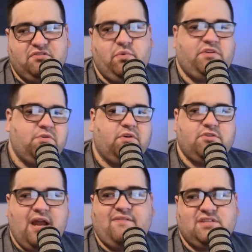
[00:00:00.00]
With Jordan
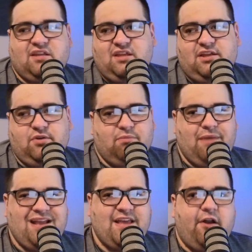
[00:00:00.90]
Travis, I think you can
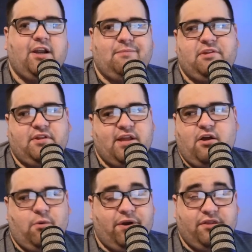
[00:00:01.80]
make that argument that they
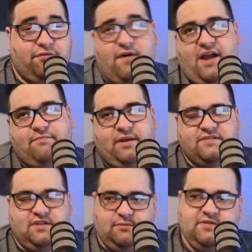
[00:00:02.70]
are one of the five
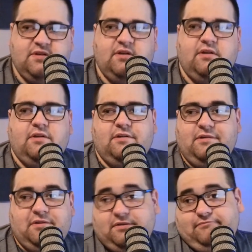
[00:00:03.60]
best teams.
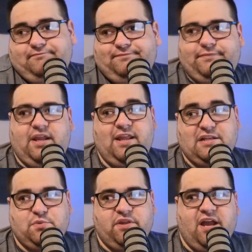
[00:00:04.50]
And
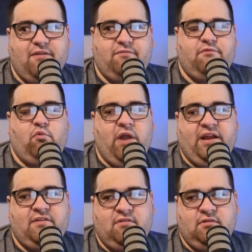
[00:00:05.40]
that's where they got
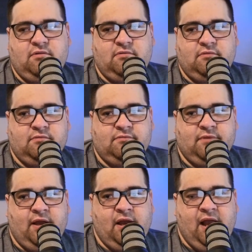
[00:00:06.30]
ranked
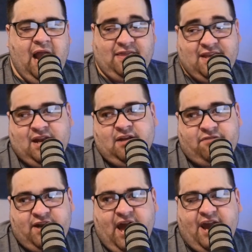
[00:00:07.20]
at the end of
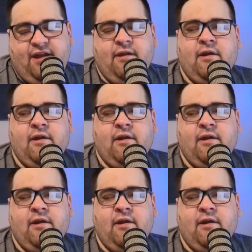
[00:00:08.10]
the day.